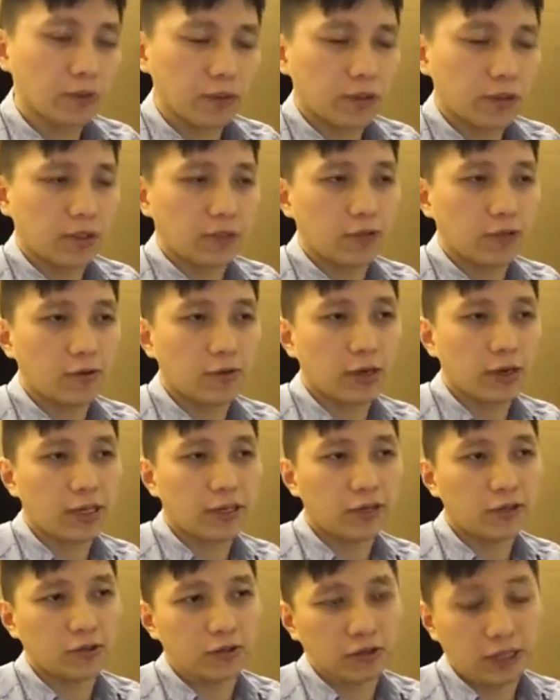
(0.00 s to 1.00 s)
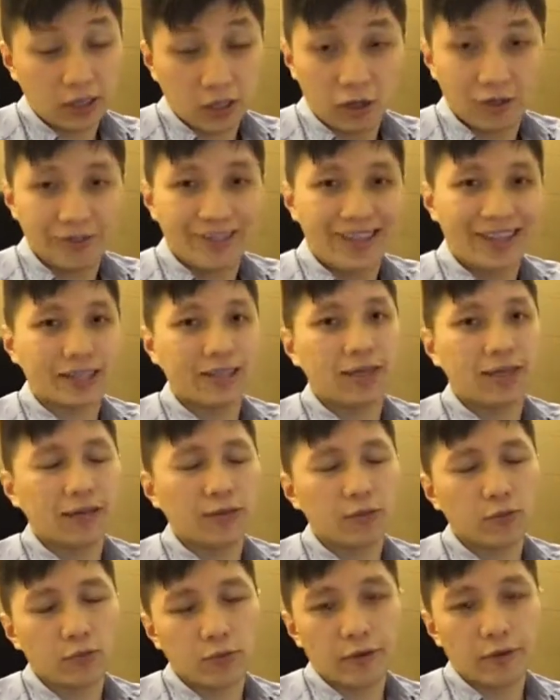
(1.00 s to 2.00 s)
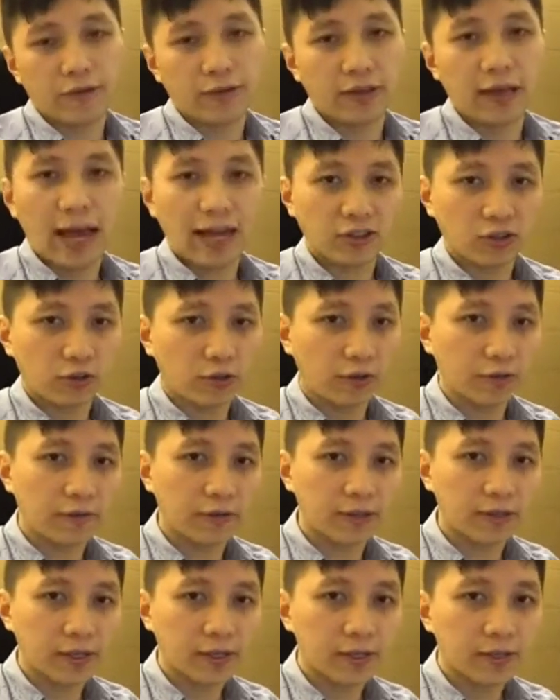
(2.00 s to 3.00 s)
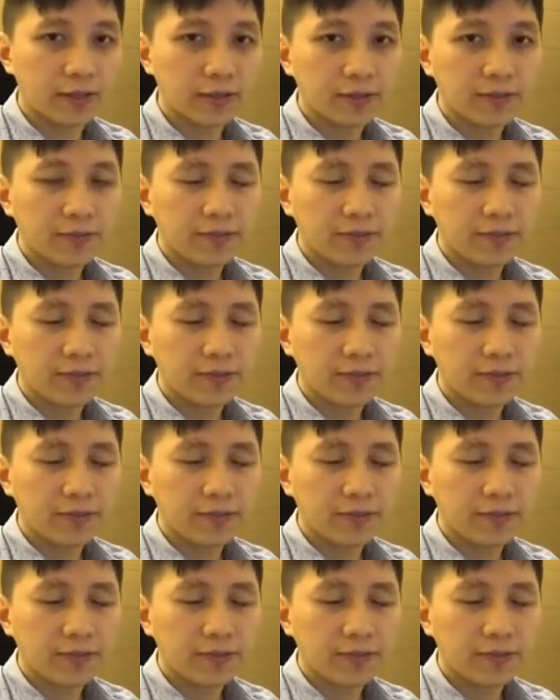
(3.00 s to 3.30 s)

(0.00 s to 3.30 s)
the equation and connect that with the actual physics.